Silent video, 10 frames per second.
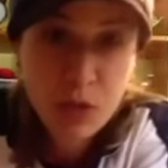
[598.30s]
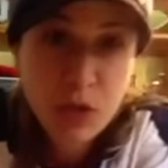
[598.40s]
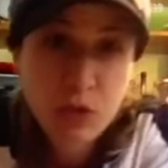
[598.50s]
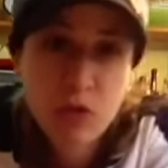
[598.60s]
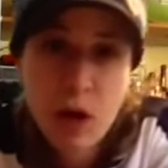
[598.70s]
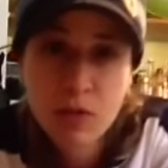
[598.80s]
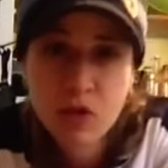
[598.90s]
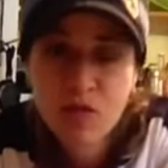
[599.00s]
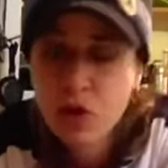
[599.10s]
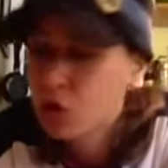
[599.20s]
Please subscribe to
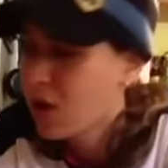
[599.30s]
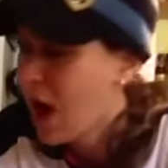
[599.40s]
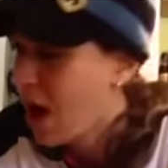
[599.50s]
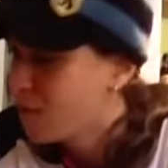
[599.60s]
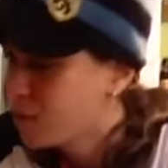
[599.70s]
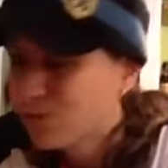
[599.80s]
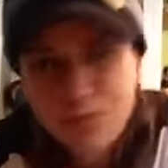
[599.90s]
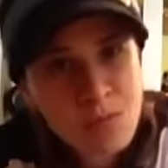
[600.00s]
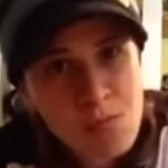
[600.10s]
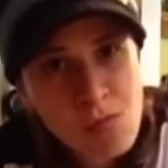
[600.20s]
these videos if you haven't.
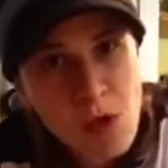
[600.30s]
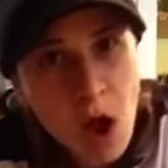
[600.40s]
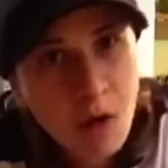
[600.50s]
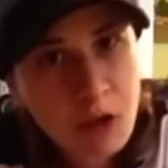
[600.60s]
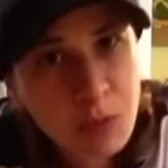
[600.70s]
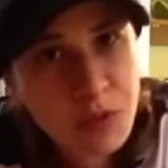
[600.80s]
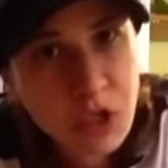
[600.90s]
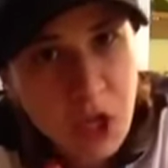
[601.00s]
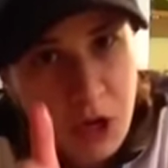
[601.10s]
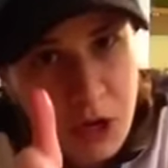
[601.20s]
I always
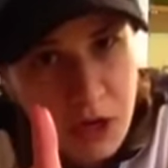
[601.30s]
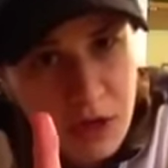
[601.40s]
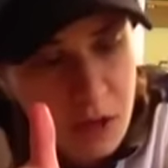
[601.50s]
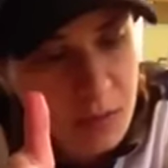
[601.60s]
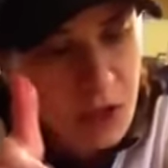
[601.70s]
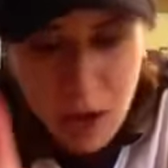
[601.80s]
appreciate any thumbs